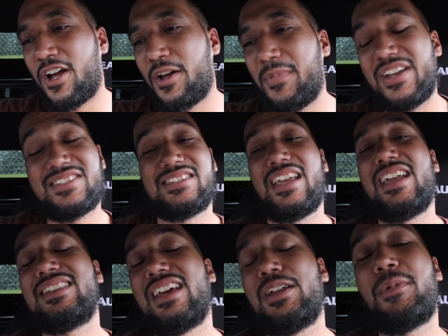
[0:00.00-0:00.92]
It's
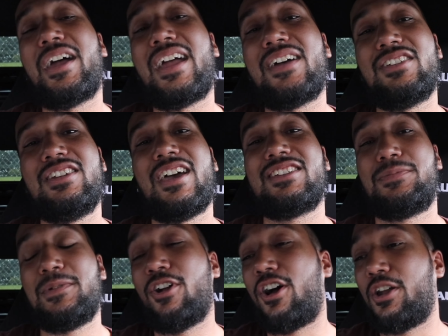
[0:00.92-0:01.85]
saying that it might have the
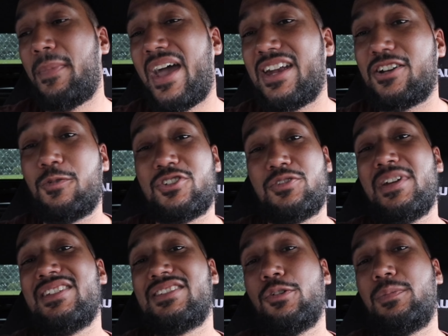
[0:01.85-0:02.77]
9-speed automatic, which
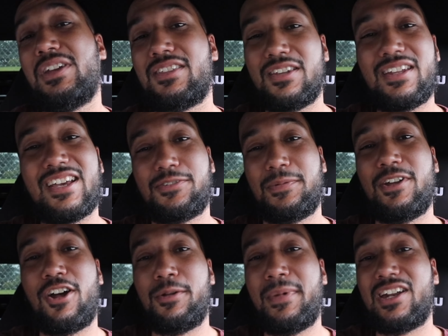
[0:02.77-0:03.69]
means it'll be the 9-speed
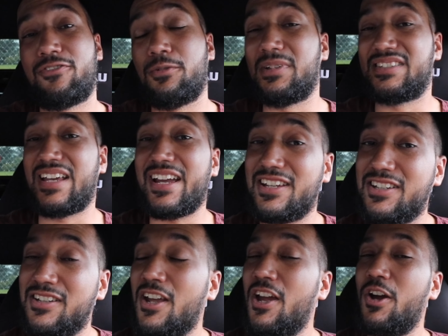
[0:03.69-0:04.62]
automatic from the
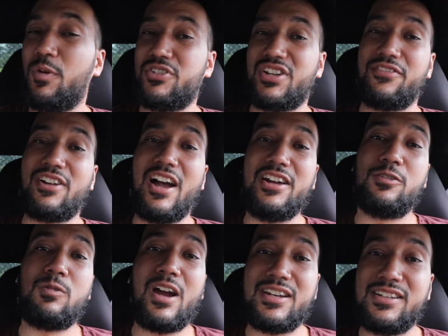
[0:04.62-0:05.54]
Titan, which I've gotten a
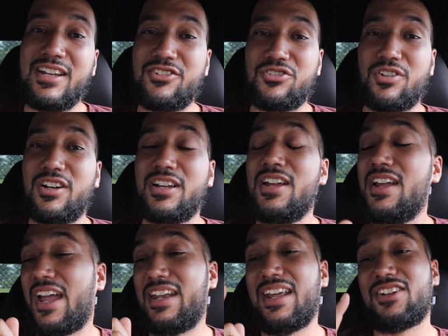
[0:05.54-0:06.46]
ride in that truck,
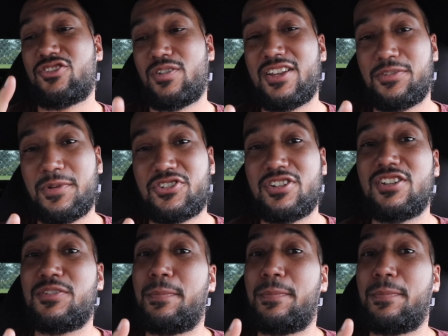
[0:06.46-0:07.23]
and that transmission is